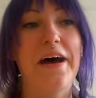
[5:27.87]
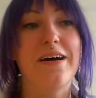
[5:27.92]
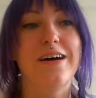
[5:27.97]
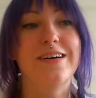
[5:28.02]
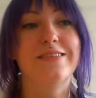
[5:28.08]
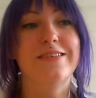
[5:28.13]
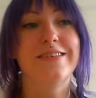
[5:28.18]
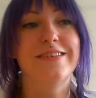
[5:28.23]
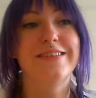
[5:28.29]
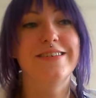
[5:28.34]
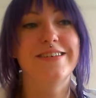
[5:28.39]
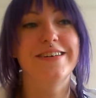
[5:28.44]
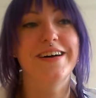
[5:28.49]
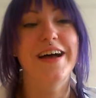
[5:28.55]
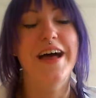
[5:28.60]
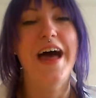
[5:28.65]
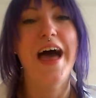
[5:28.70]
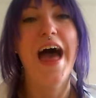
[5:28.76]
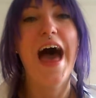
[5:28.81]

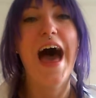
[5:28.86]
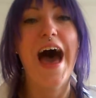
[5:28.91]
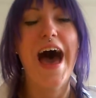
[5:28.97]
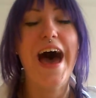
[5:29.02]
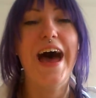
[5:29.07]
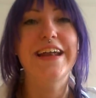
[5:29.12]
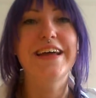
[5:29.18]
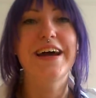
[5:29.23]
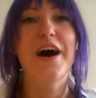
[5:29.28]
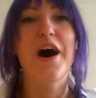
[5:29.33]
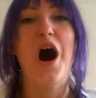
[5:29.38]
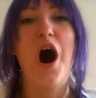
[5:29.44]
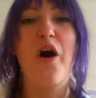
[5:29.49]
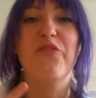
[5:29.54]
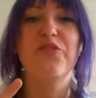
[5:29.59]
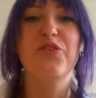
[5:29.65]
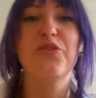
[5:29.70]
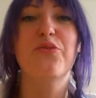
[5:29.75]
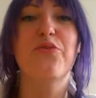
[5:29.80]
And
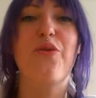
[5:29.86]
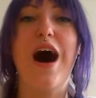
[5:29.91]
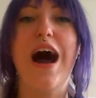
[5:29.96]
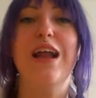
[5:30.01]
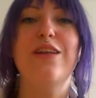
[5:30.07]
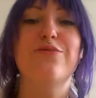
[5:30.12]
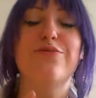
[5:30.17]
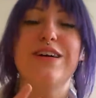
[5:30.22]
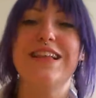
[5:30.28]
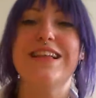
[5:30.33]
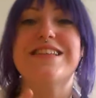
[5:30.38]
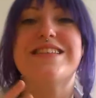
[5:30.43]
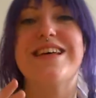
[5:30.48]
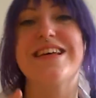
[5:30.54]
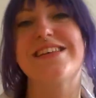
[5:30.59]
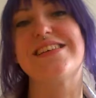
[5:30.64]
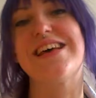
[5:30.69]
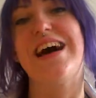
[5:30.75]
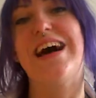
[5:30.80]
after a while, Will and
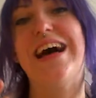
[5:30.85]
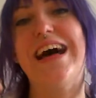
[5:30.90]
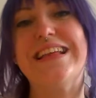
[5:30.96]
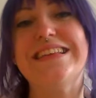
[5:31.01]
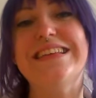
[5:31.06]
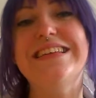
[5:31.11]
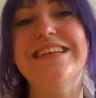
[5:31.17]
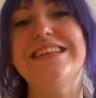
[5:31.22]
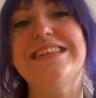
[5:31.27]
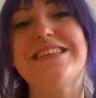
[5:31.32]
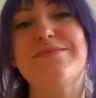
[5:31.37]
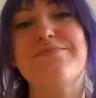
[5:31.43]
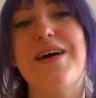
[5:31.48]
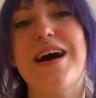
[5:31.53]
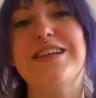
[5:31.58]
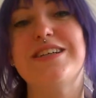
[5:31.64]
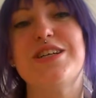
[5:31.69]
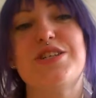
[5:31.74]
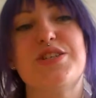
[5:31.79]
Tessa at least
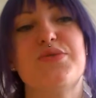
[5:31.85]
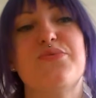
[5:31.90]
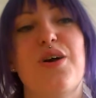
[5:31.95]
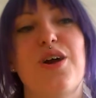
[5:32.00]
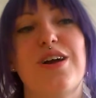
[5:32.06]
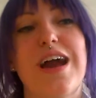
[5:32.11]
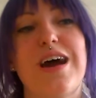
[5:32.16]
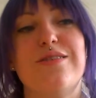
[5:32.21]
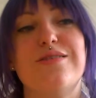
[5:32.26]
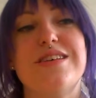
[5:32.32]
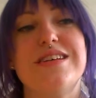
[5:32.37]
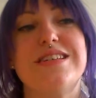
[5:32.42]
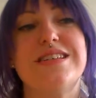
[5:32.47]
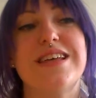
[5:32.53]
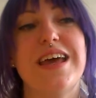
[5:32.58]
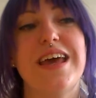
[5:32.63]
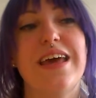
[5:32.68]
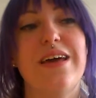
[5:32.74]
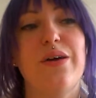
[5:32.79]
managed to work out this